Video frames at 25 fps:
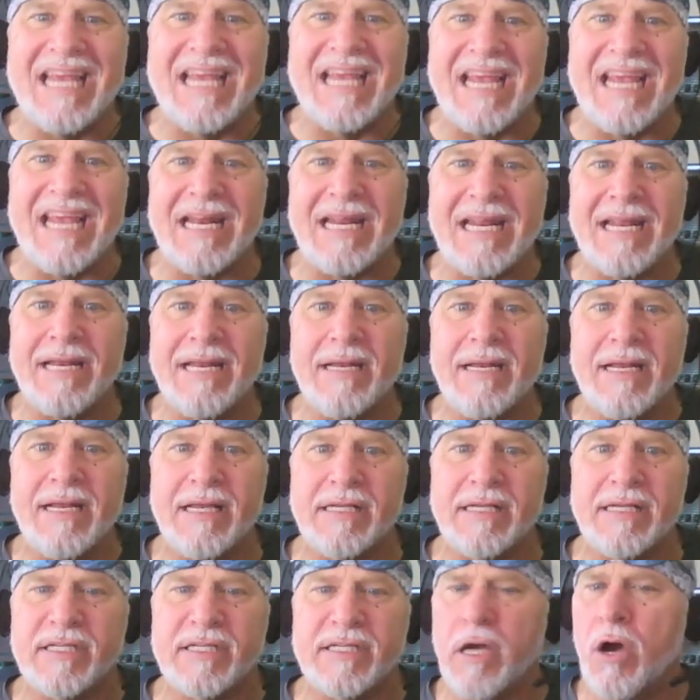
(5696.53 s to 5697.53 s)
eating
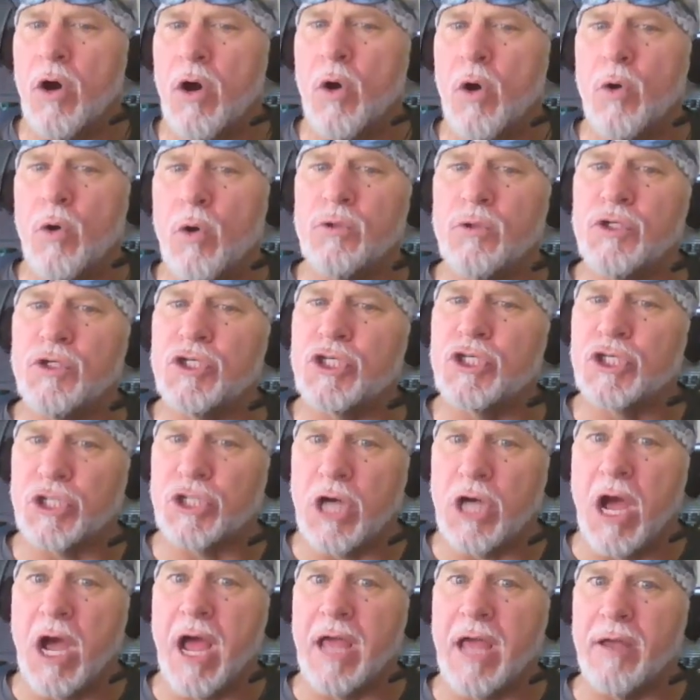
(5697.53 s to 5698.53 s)
his own
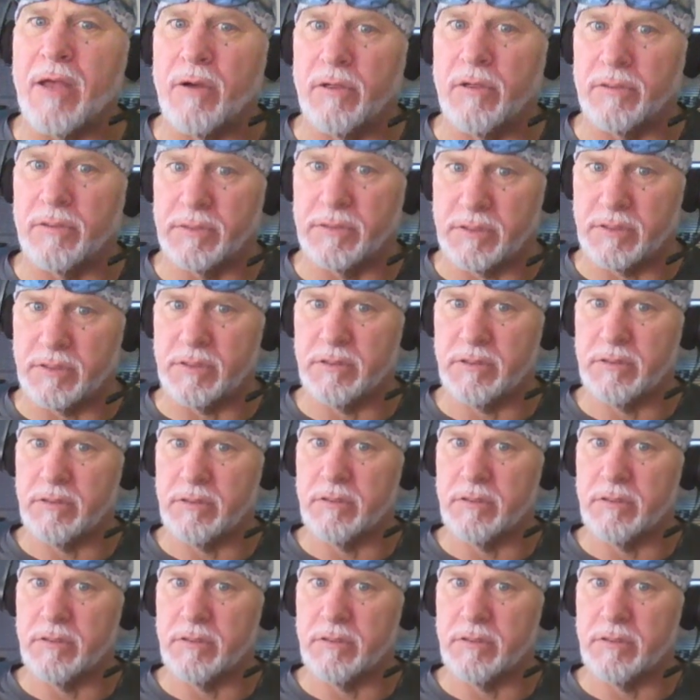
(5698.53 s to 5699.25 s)
child.